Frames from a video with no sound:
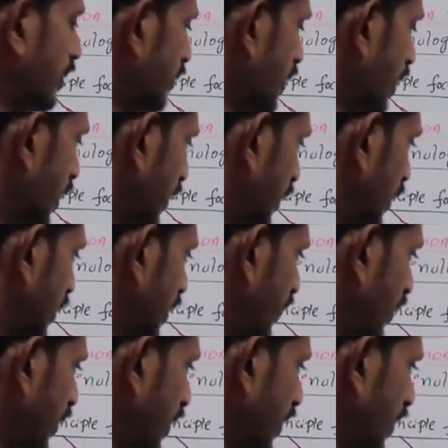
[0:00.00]
their
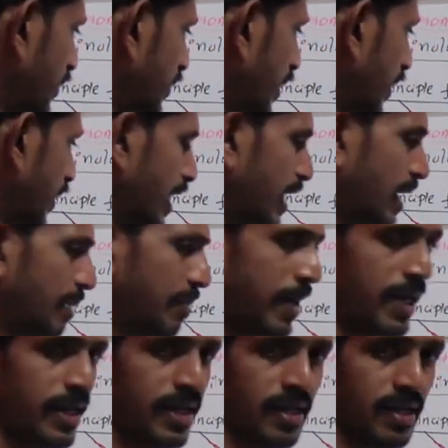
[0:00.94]
reflected rays are really
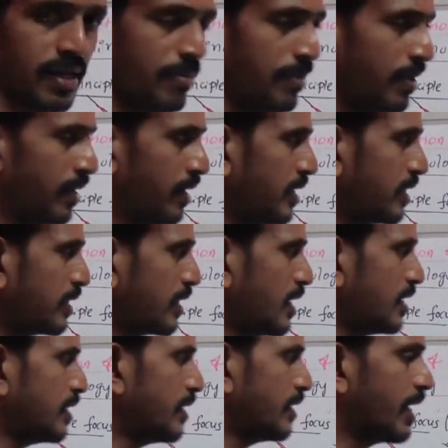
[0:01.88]
meet here. In this
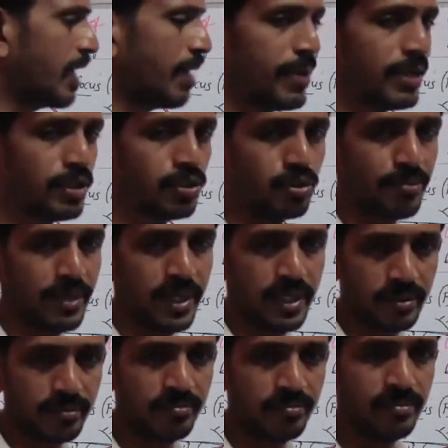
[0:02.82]
case, they appears to
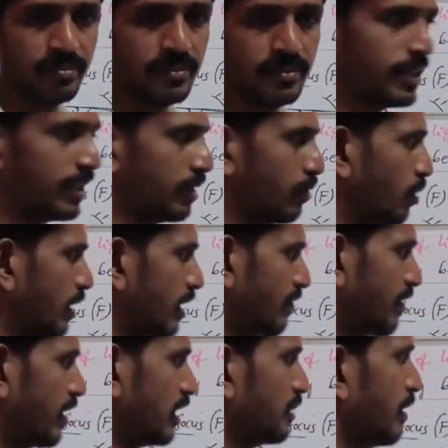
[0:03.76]
meet. That is the only
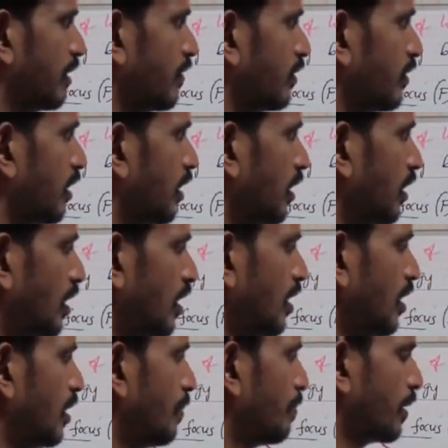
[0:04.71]
difference between the
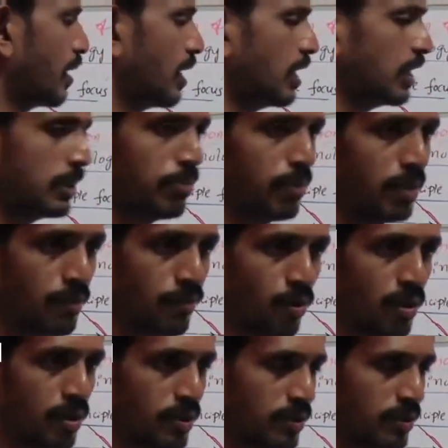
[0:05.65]
principal
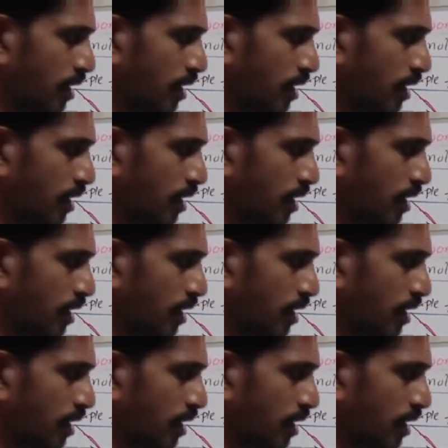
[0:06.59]
focus